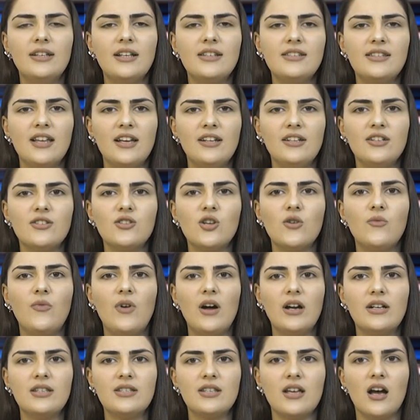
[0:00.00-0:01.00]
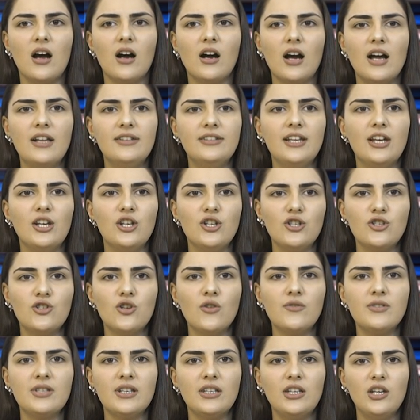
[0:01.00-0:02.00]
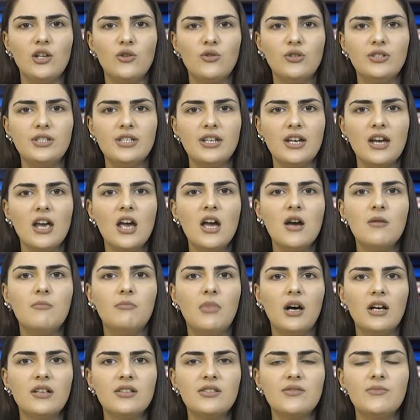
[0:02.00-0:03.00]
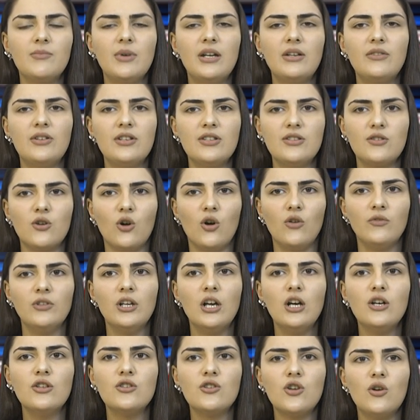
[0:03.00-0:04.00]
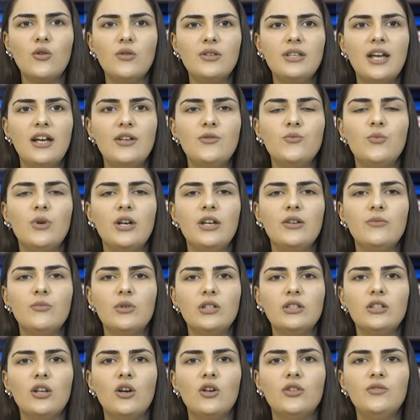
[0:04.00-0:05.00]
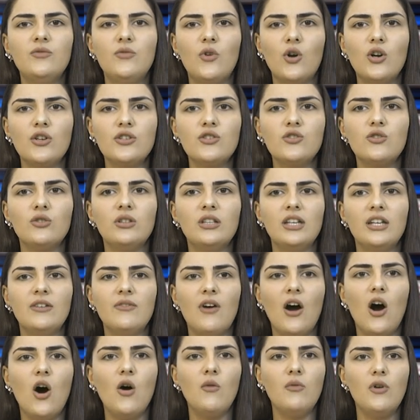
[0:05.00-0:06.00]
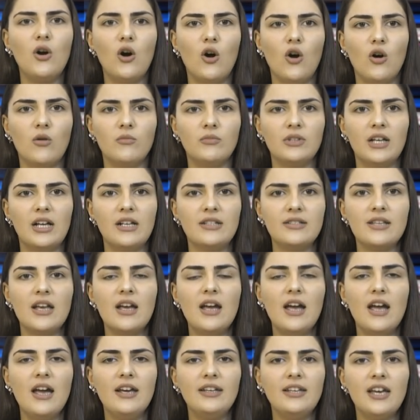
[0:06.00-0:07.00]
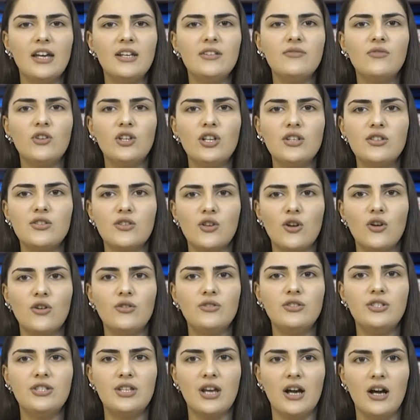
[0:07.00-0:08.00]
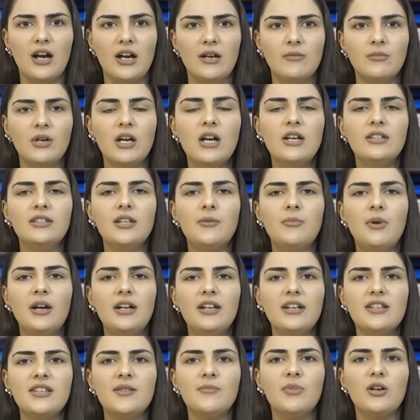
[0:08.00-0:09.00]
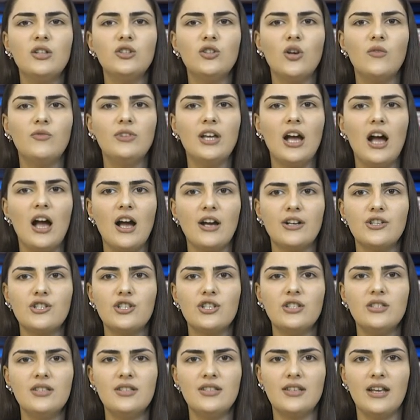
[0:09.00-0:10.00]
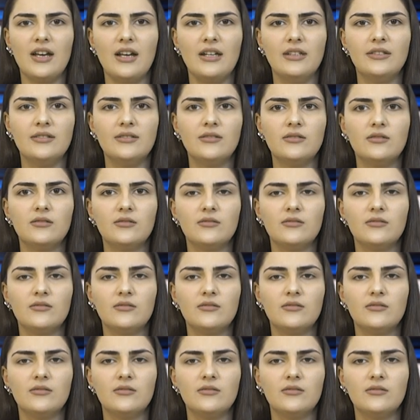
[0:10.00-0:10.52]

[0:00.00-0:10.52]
The status of Artsakh and the issue of security must be resolved so that we will not forced to leave our homeland again for the third time, the participant of the action said.